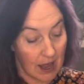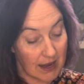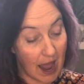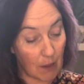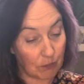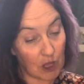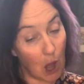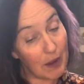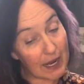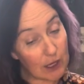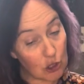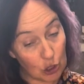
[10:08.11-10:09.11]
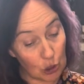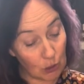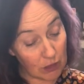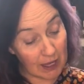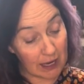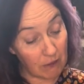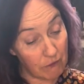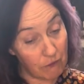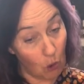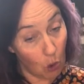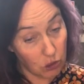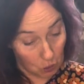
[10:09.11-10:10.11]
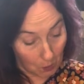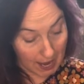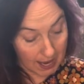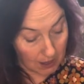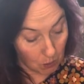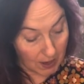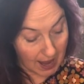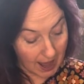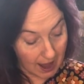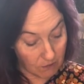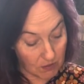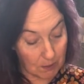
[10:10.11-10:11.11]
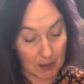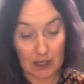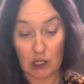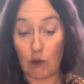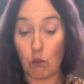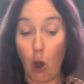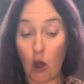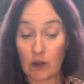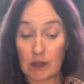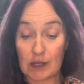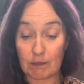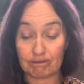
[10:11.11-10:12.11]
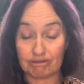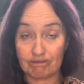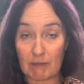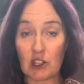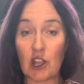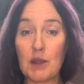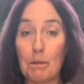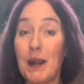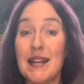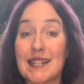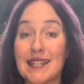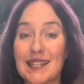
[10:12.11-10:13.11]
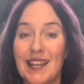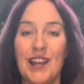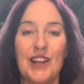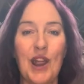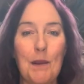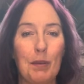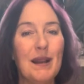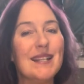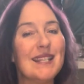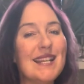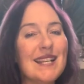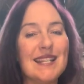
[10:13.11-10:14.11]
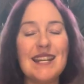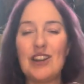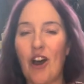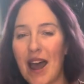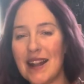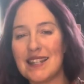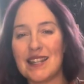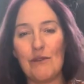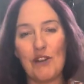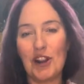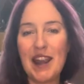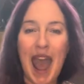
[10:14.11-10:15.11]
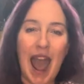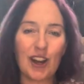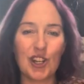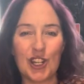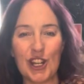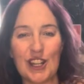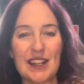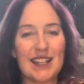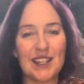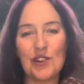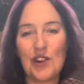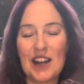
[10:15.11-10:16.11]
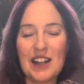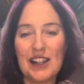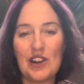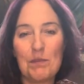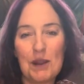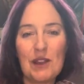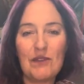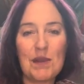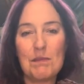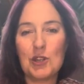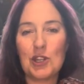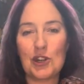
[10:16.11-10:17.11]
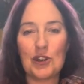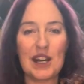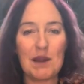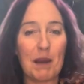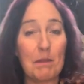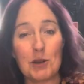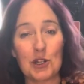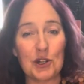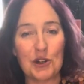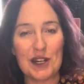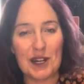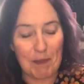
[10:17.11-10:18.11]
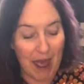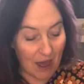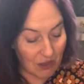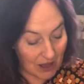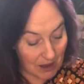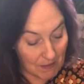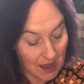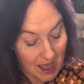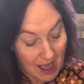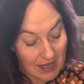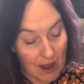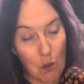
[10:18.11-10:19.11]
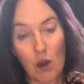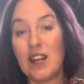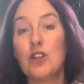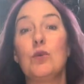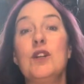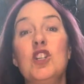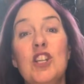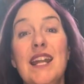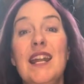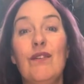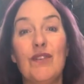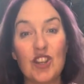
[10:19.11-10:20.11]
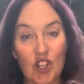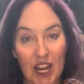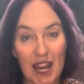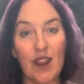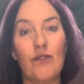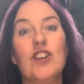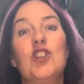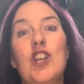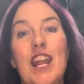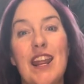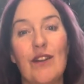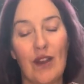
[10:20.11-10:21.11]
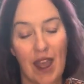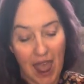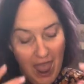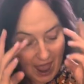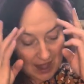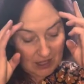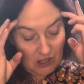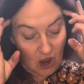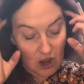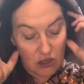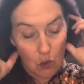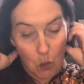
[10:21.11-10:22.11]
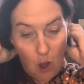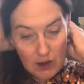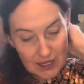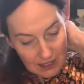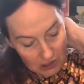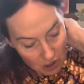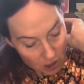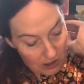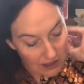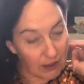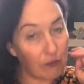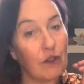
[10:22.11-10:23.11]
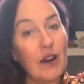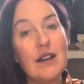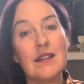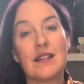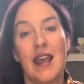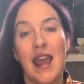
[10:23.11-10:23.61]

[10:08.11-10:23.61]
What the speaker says: Now, going into the fourth week, we have the Prince of Wands. So the Prince, you know, princes and knights, they're very action. They've still got a little bit of immaturity, but maturity about them. They're wanting to achieve. And so the wand is no different.